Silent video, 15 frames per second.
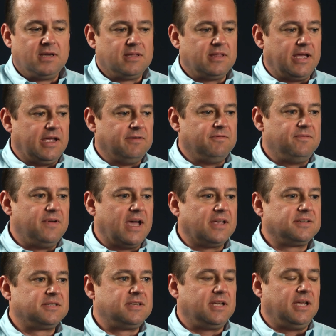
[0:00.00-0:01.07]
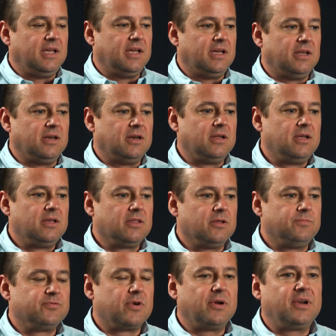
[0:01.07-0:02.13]
They invest in
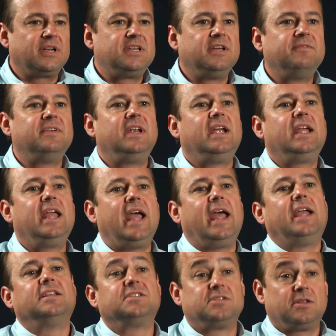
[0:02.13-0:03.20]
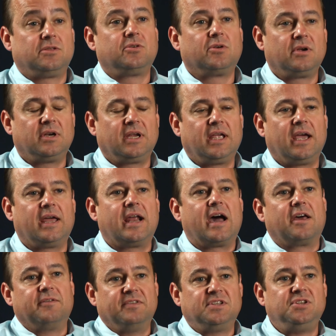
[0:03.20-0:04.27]
the productivity gains that they're going to get
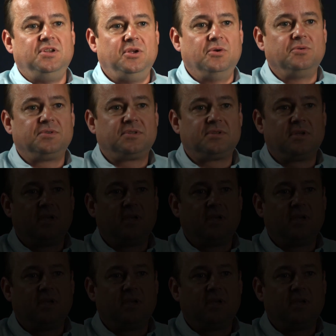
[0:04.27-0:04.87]
out of its use.